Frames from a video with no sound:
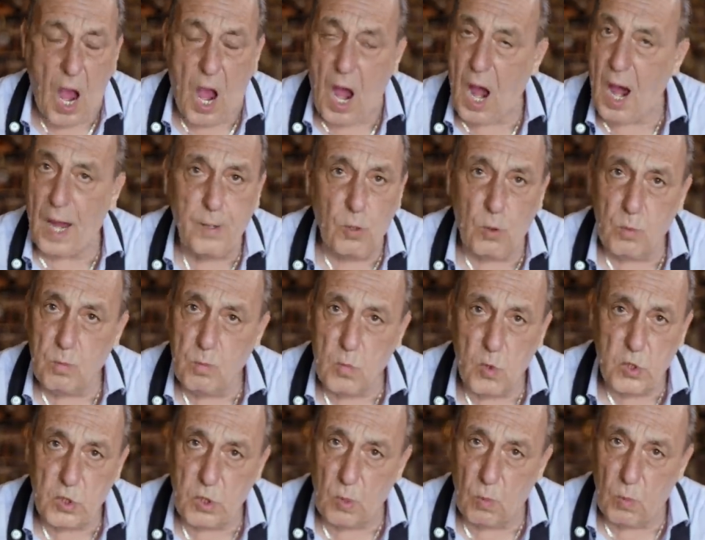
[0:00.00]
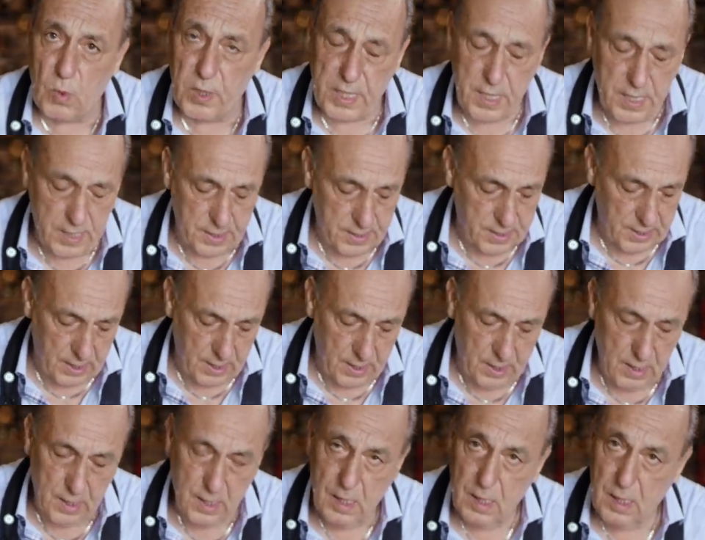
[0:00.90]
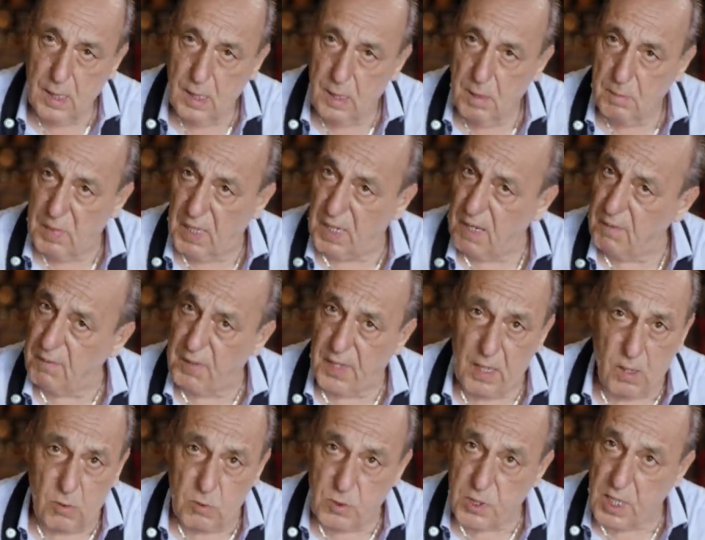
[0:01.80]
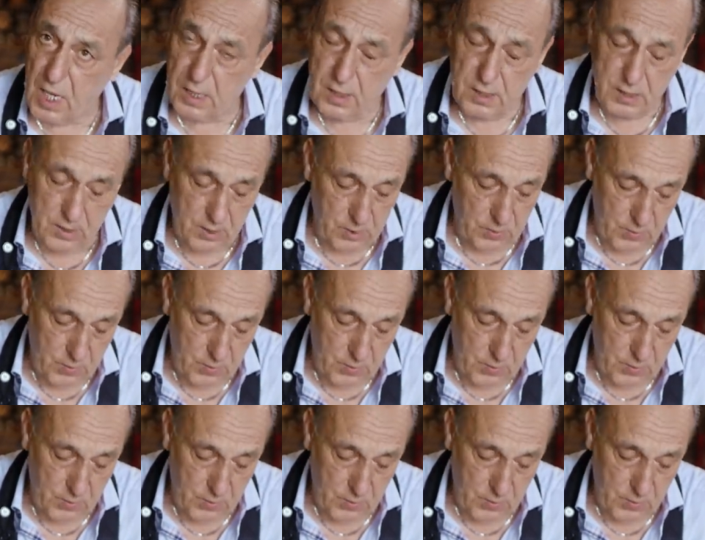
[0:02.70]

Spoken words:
I almost don't want to eat it, and I think also I can do